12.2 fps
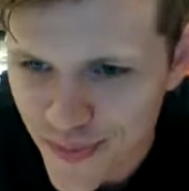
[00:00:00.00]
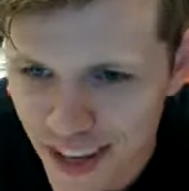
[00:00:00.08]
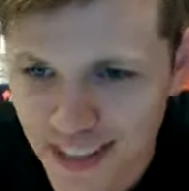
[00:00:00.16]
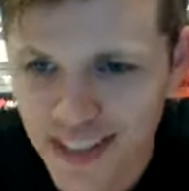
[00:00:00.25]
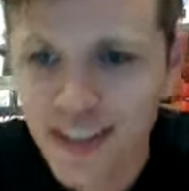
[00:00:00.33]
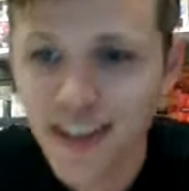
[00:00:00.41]

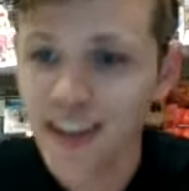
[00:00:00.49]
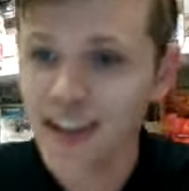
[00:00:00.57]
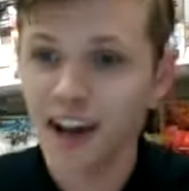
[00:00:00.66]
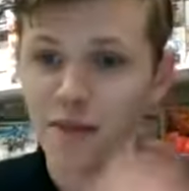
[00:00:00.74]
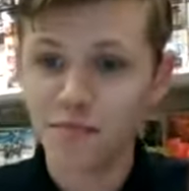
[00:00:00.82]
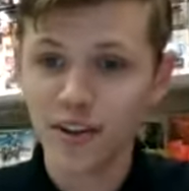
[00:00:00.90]
Excellent.
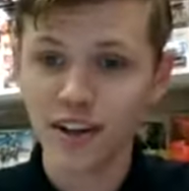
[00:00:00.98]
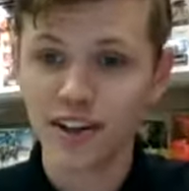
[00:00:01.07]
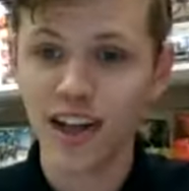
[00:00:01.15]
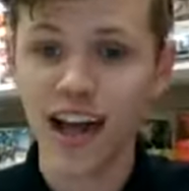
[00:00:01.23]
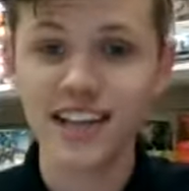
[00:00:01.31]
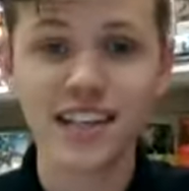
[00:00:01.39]
Yep,
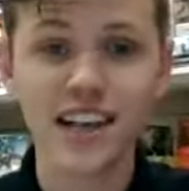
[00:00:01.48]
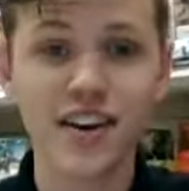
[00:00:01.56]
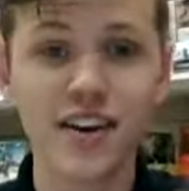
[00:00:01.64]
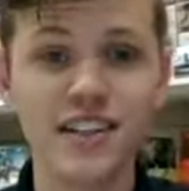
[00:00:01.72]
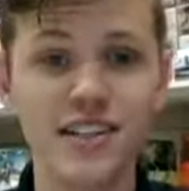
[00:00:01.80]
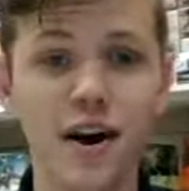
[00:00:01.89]
glad to
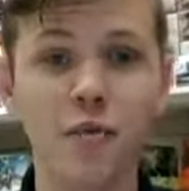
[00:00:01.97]
hear it.